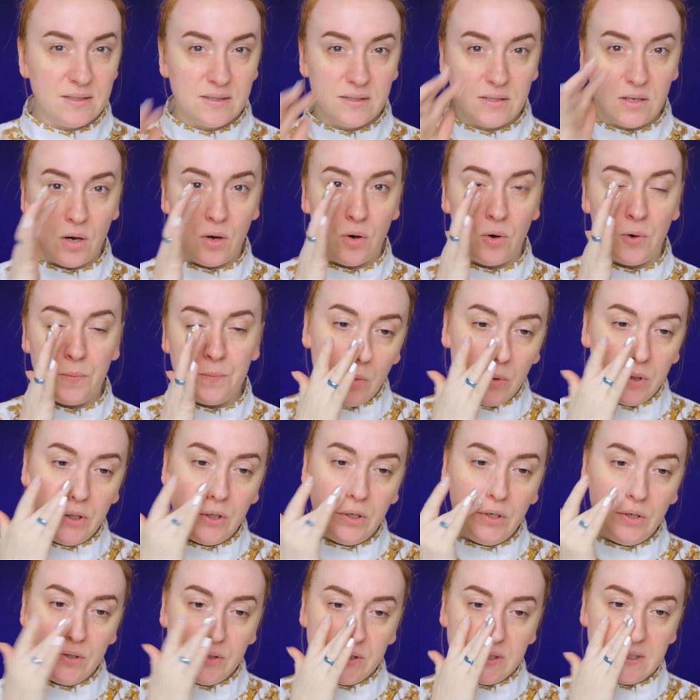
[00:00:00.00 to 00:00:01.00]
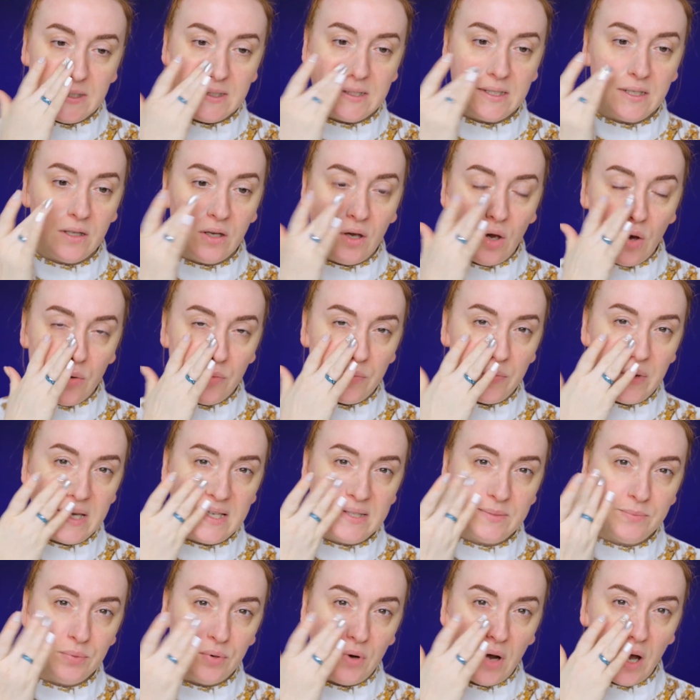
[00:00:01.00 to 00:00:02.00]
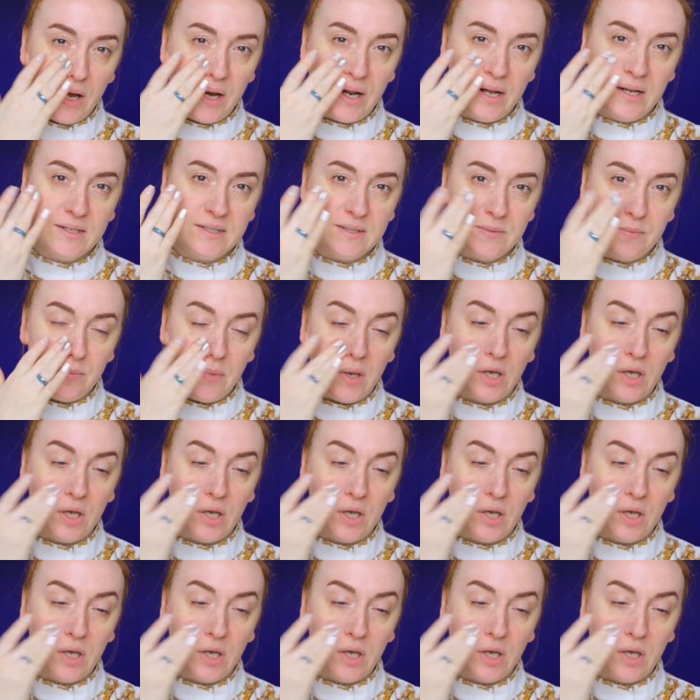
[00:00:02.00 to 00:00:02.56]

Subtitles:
so when you're using silicone based product,